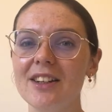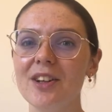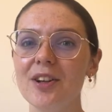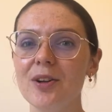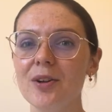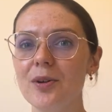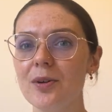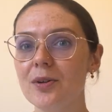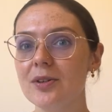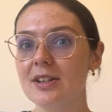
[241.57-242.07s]

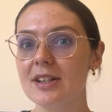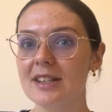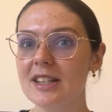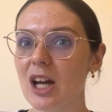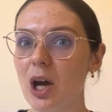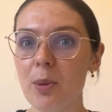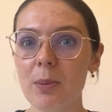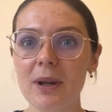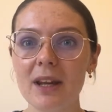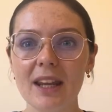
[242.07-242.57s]
you just
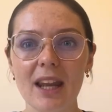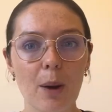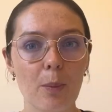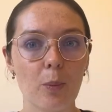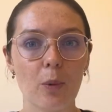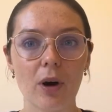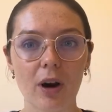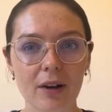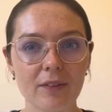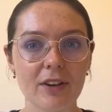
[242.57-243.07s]
tell me again
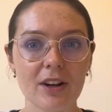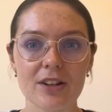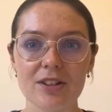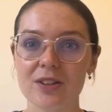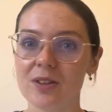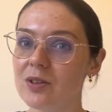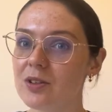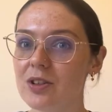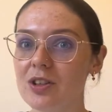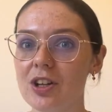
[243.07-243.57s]
what I've asked
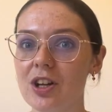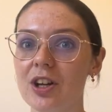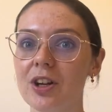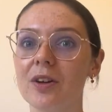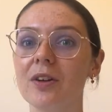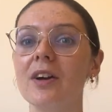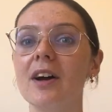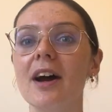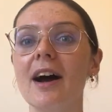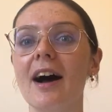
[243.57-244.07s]
you to
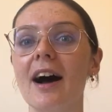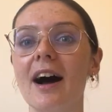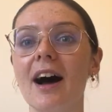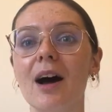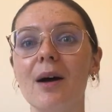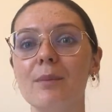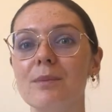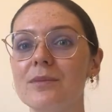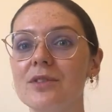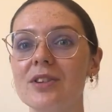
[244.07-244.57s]
do?
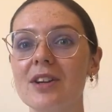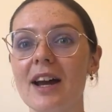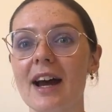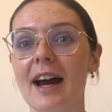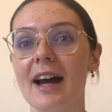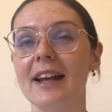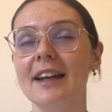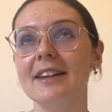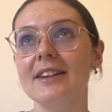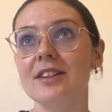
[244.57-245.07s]

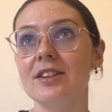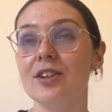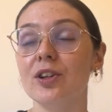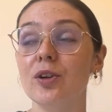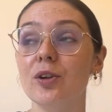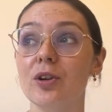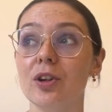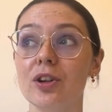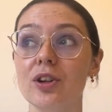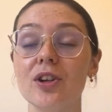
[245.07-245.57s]
And
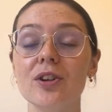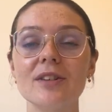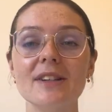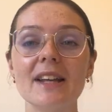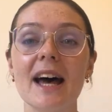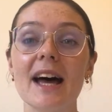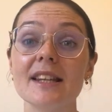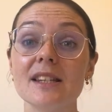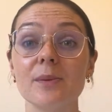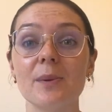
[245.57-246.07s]
you can use
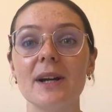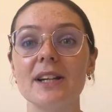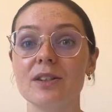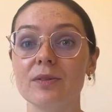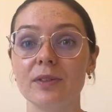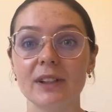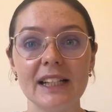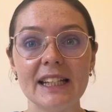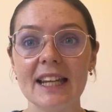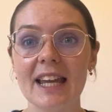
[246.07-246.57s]
that as a way to
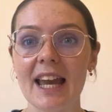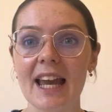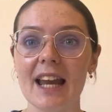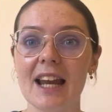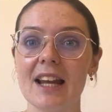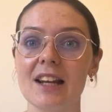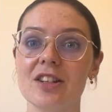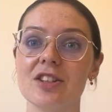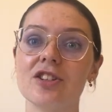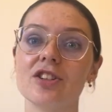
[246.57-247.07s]
really
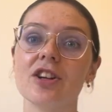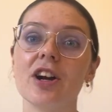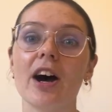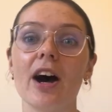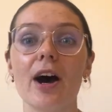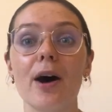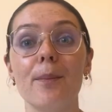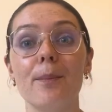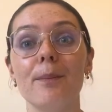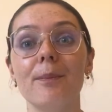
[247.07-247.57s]
gauge
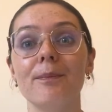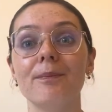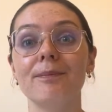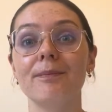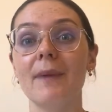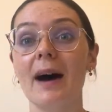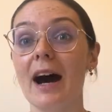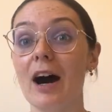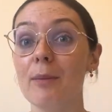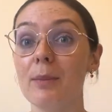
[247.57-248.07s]

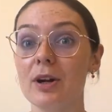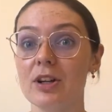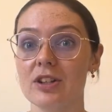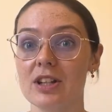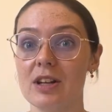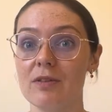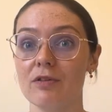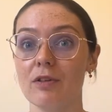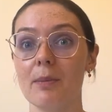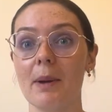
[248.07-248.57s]
how much
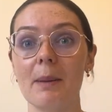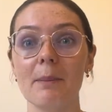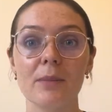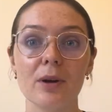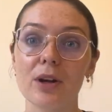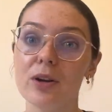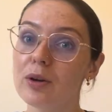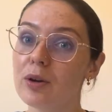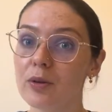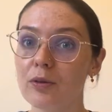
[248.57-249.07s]
they've
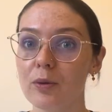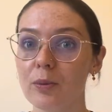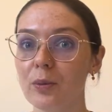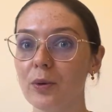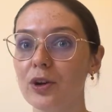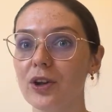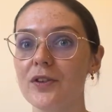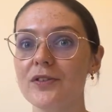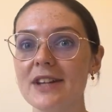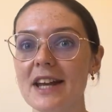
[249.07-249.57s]
remembered from
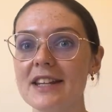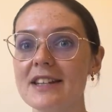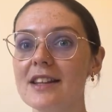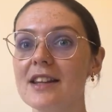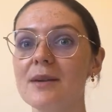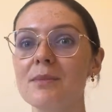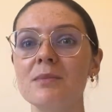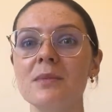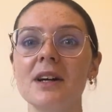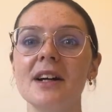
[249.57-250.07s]
what you've said to
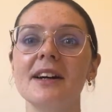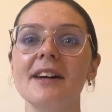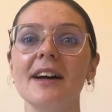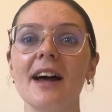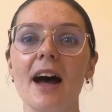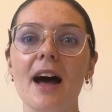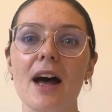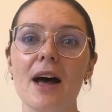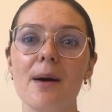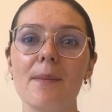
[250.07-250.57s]
them,
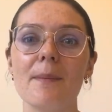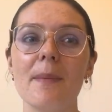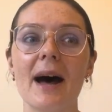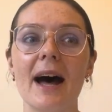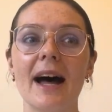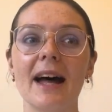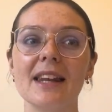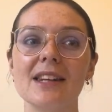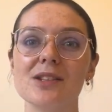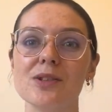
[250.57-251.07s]

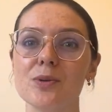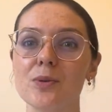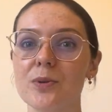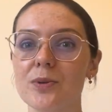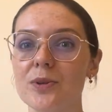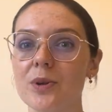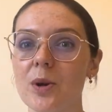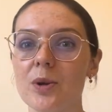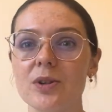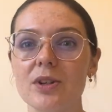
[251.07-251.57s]
and
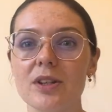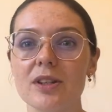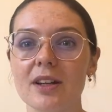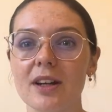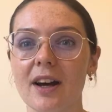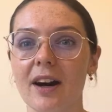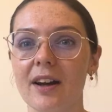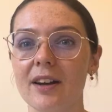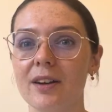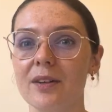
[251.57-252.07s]
also just to
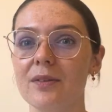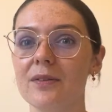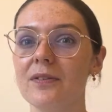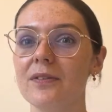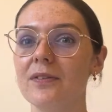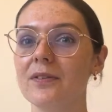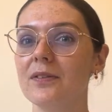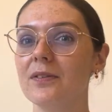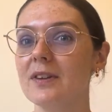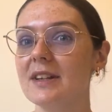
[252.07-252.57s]
kind of
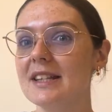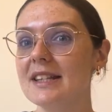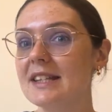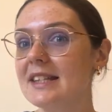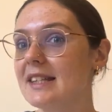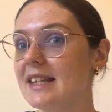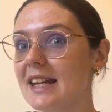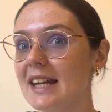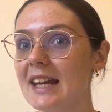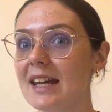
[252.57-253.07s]

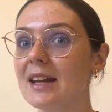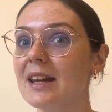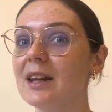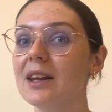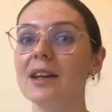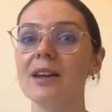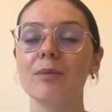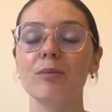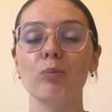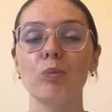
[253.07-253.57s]

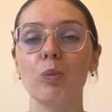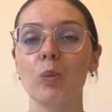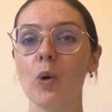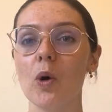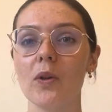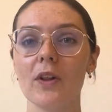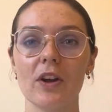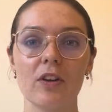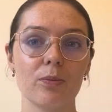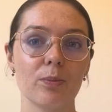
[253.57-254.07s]
see
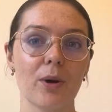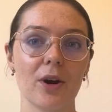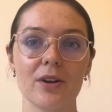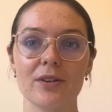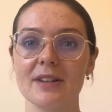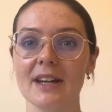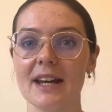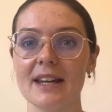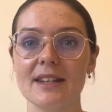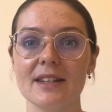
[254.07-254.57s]
what they've
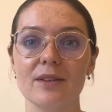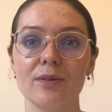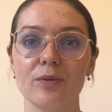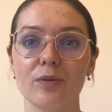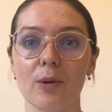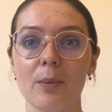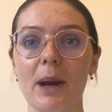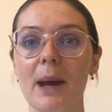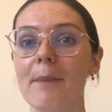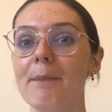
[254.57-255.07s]
processed
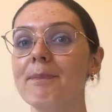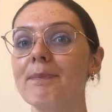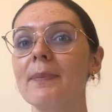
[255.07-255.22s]
from it.